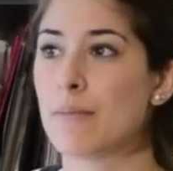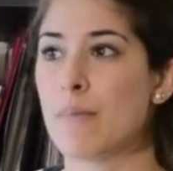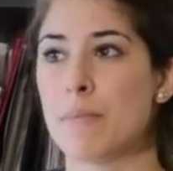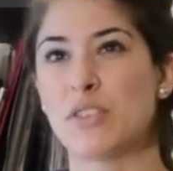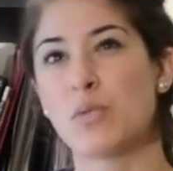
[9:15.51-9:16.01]

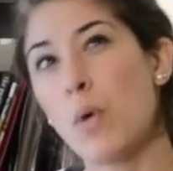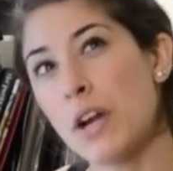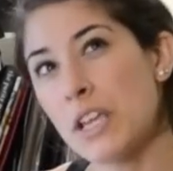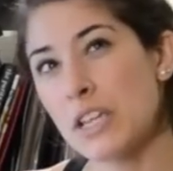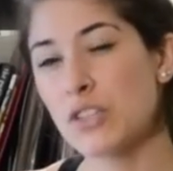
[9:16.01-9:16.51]
maybe
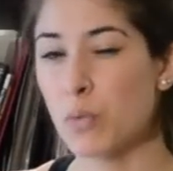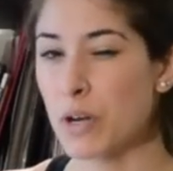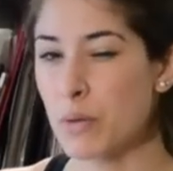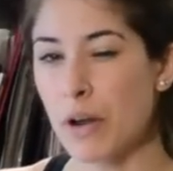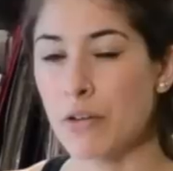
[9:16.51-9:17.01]

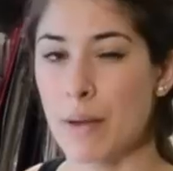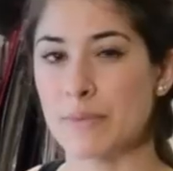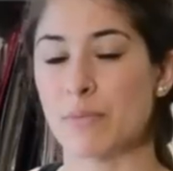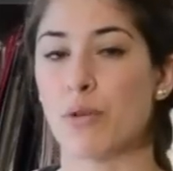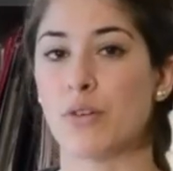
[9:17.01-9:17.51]
21 grams
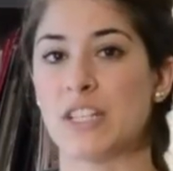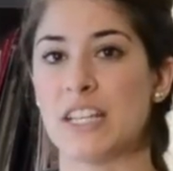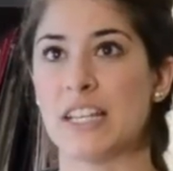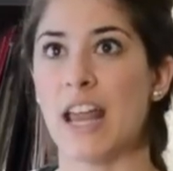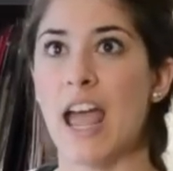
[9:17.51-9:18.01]
of protein,